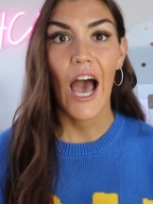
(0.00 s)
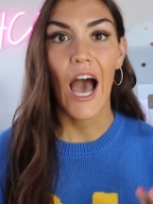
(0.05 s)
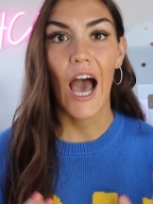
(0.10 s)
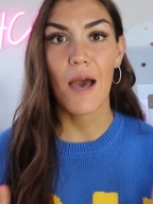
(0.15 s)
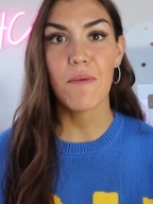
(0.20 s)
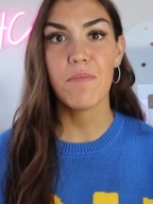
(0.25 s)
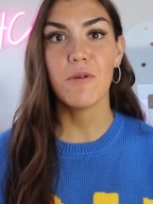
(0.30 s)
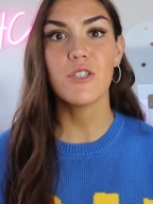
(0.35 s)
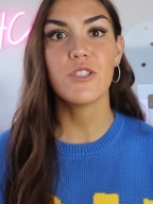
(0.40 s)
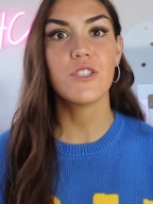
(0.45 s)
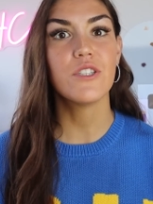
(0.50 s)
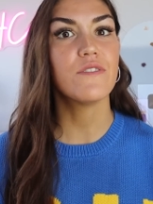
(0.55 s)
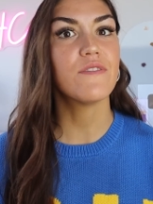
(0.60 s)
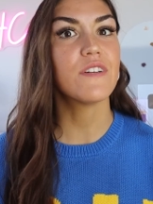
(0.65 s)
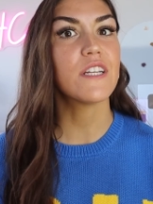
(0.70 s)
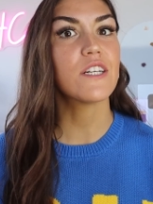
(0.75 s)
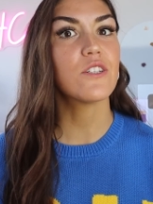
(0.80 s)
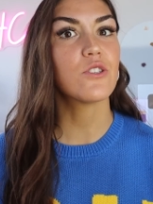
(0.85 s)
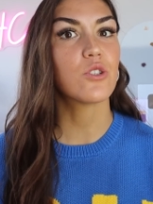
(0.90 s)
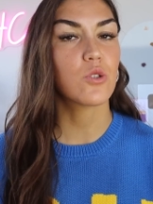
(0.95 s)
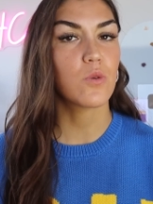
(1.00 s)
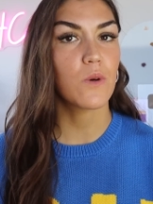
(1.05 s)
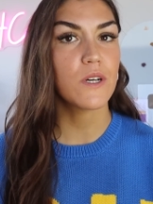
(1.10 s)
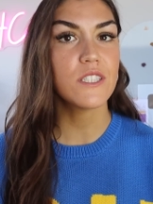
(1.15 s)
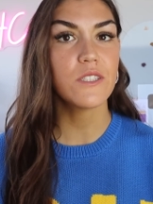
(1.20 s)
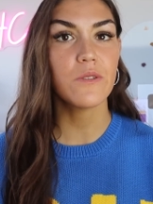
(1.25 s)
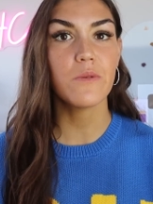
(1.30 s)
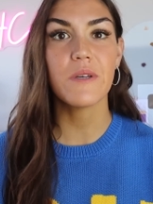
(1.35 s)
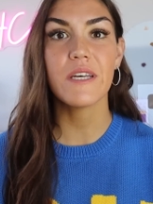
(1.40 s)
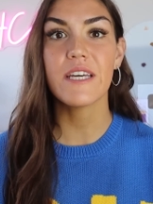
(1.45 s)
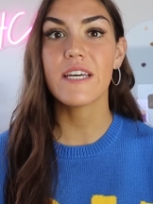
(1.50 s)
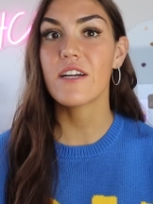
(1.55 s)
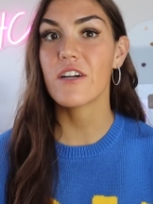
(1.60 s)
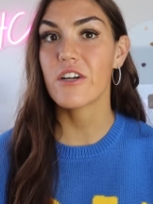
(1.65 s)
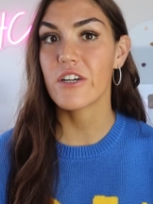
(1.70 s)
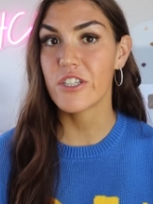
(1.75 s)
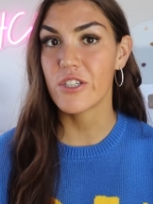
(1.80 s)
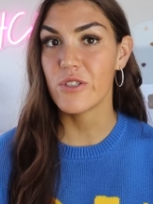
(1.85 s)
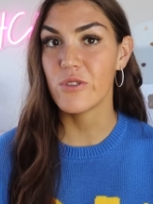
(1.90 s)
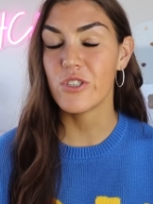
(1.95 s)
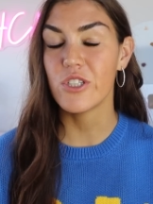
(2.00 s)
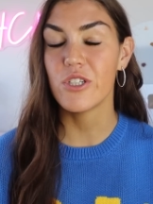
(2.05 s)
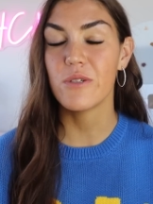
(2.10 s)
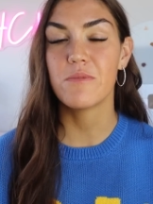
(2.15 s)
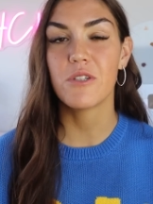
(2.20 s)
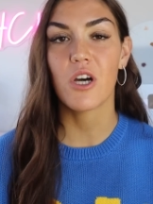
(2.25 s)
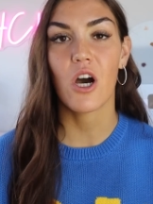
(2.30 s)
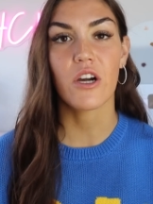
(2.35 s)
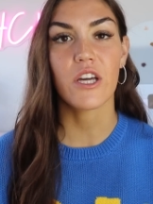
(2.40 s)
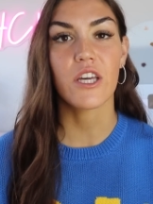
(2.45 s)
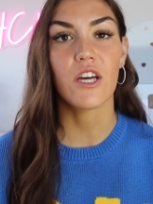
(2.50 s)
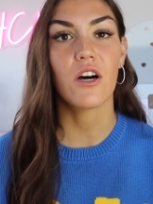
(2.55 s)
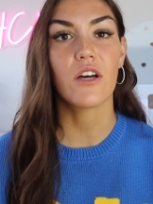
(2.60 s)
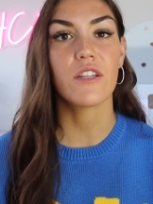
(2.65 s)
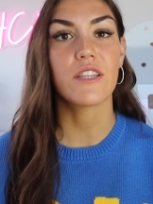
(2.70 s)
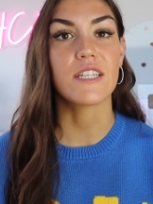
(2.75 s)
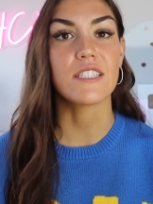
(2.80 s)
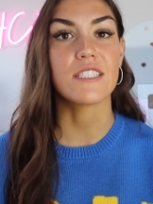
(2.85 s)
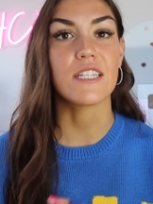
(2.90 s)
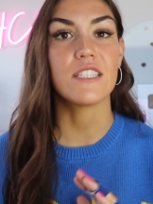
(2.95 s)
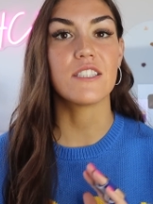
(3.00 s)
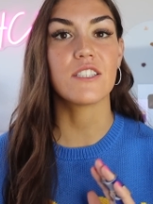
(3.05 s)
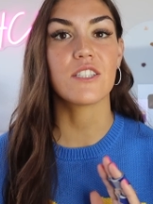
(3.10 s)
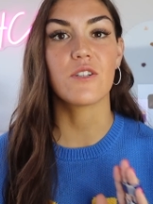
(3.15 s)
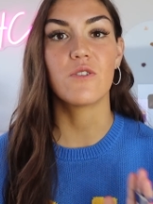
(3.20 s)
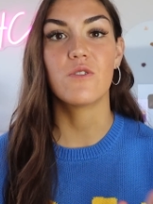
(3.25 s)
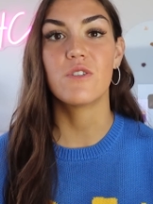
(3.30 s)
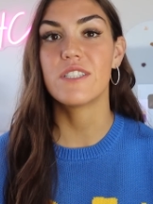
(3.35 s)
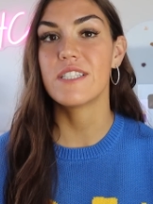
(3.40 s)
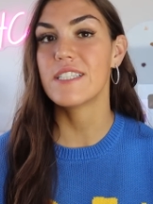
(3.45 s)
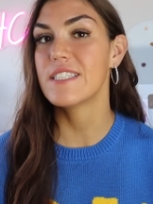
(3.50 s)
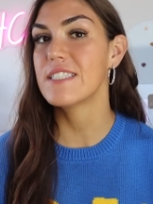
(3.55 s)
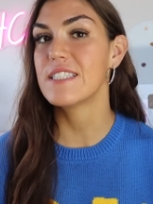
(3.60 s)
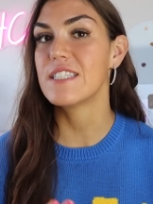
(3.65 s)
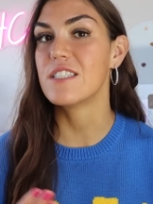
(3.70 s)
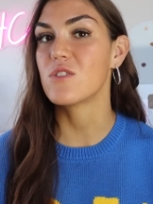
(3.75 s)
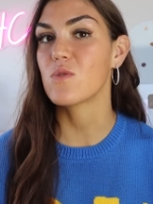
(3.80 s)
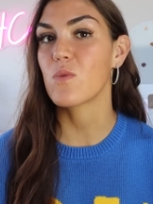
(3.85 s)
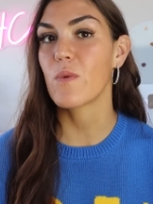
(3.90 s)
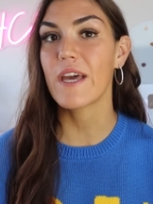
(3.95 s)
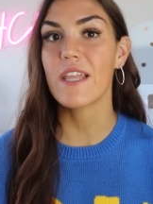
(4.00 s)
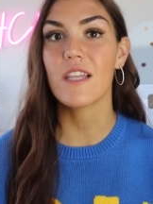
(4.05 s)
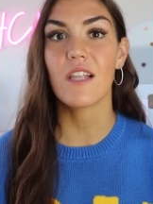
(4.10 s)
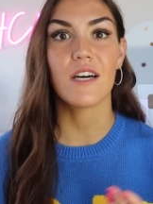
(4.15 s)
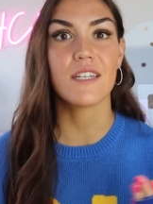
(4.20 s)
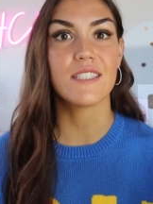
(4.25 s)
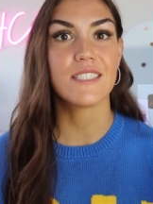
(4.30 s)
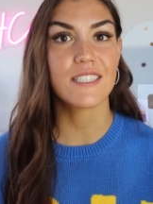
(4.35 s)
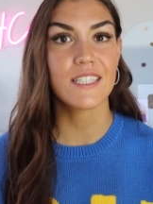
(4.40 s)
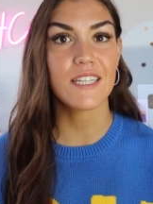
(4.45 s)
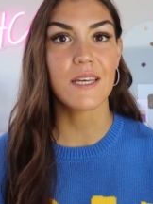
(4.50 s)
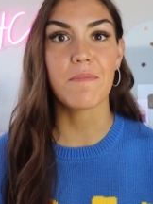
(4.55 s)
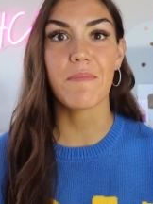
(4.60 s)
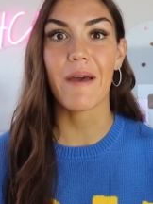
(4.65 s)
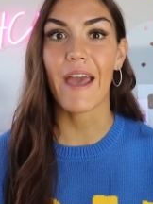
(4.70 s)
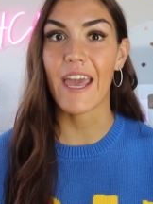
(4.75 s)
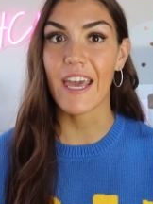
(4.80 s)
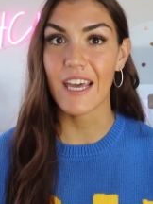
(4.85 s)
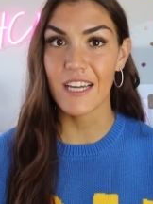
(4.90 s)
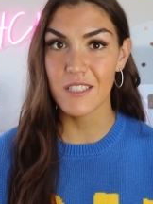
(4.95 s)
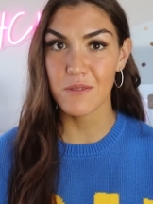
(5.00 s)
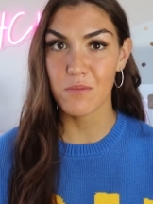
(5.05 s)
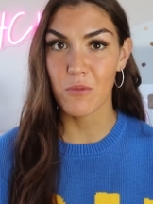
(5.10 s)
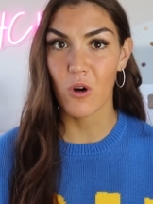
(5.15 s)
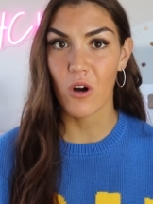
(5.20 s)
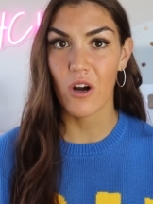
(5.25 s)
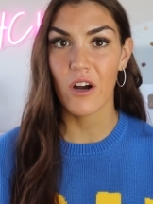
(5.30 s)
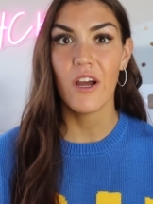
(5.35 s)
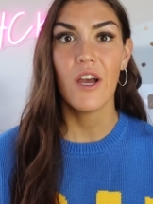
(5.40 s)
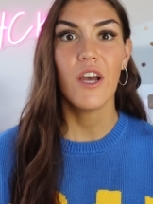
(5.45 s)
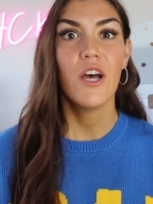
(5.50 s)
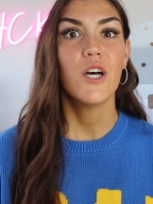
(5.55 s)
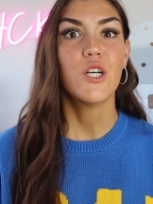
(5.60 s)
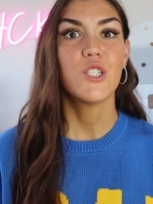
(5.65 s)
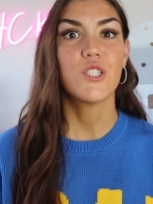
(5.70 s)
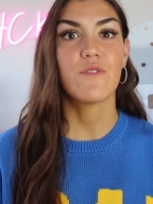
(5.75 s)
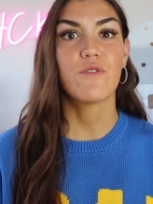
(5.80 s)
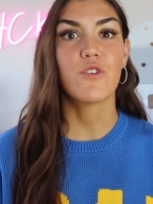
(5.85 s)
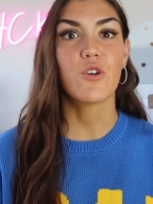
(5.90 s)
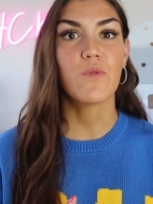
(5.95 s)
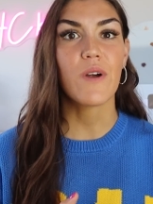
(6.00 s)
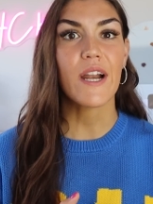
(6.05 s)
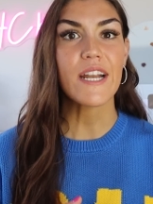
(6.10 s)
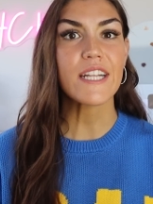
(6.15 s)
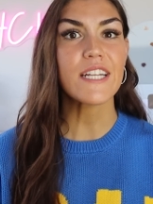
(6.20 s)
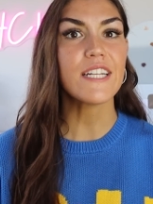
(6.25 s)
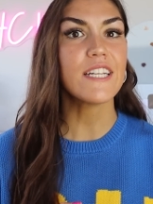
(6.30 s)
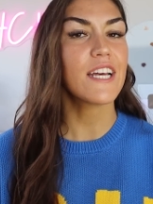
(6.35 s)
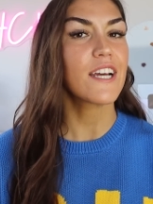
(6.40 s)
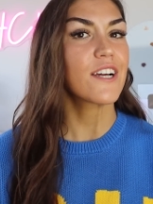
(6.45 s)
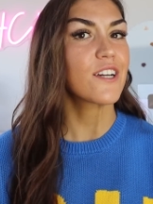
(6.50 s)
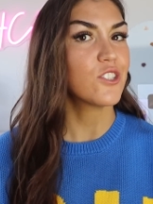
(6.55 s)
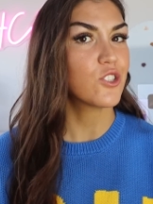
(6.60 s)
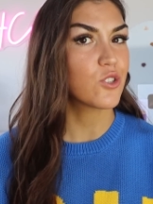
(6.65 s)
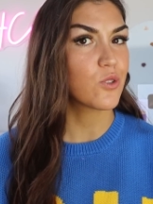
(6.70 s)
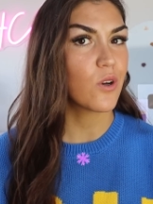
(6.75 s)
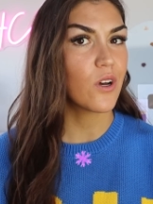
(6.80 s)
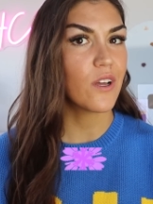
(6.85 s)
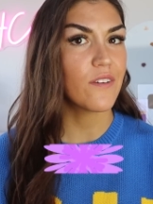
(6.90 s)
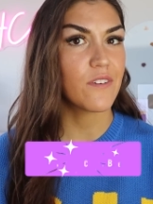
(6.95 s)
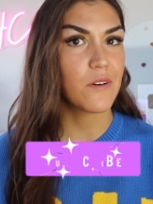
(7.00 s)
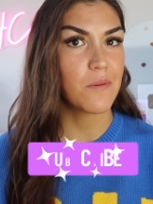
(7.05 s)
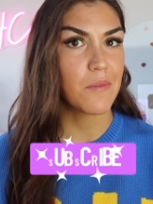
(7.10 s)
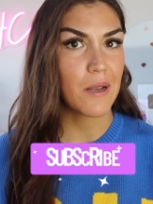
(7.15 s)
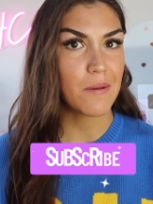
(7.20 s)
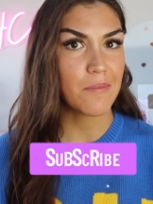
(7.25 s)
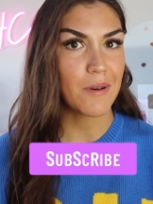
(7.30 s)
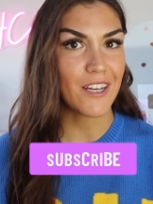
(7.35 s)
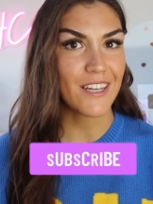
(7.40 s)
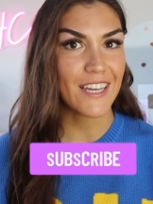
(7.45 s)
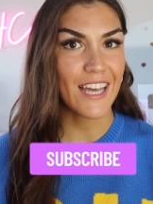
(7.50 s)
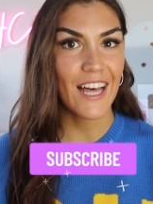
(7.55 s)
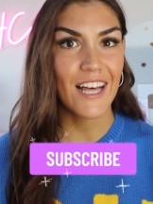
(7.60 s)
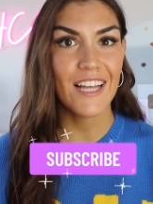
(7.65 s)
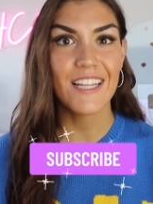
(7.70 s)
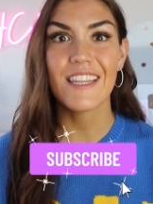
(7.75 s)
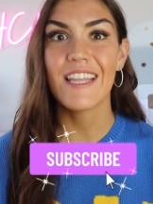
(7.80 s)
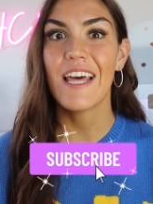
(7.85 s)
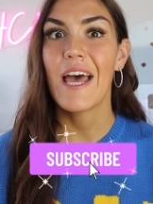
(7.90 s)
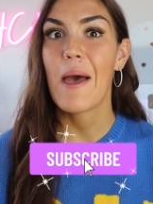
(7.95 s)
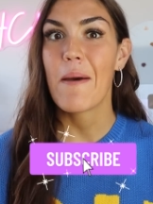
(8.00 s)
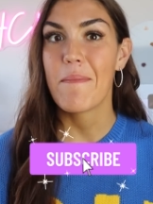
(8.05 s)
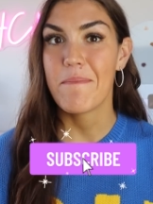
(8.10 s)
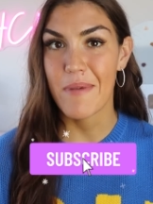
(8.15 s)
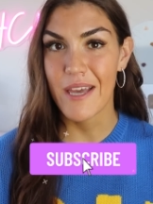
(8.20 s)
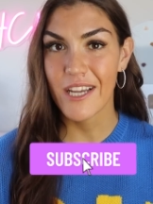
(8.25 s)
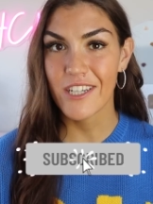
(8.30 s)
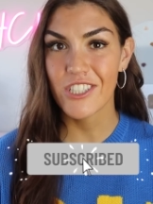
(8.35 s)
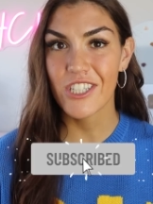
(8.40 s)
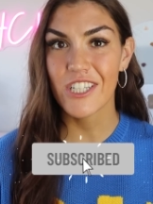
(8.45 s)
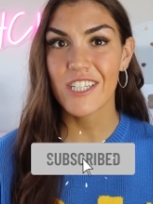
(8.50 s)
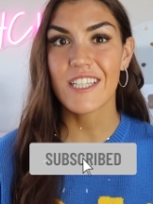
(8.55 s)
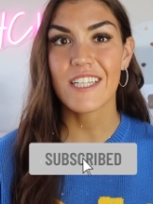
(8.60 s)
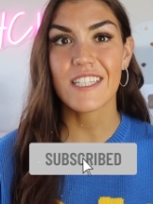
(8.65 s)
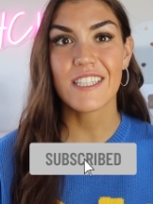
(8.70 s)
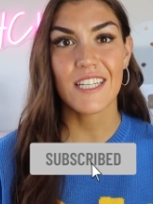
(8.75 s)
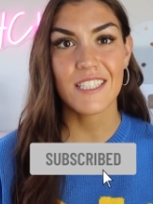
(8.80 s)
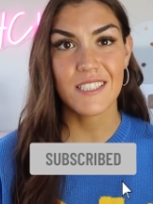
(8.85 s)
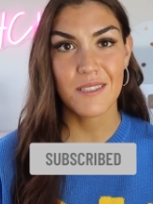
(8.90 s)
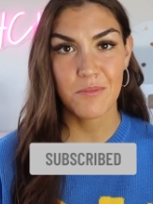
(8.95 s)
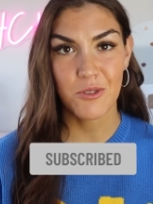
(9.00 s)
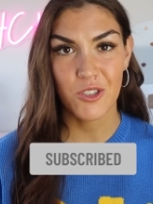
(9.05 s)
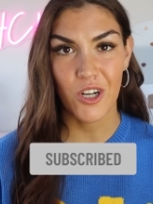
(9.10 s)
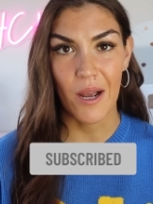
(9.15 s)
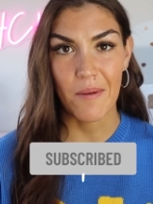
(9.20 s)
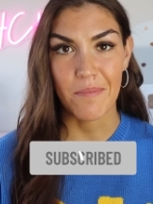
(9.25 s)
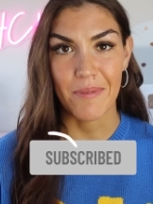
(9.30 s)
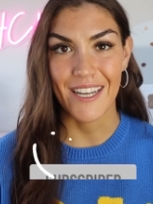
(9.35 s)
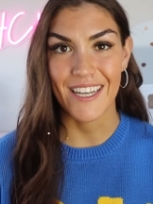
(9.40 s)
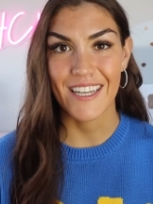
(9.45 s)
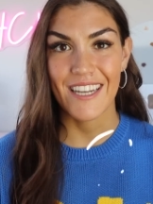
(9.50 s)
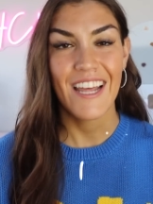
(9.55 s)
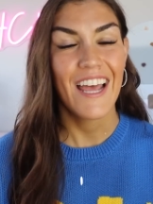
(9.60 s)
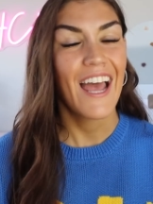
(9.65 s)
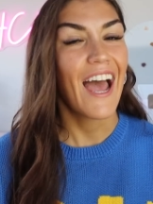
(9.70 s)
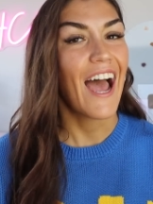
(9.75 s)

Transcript: I post new videos twice a week here on YouTube talking all things insulin resistance, weight loss, sleep, and more. So if you're ready to take control of your metabolic health, make sure to click that subscribe button.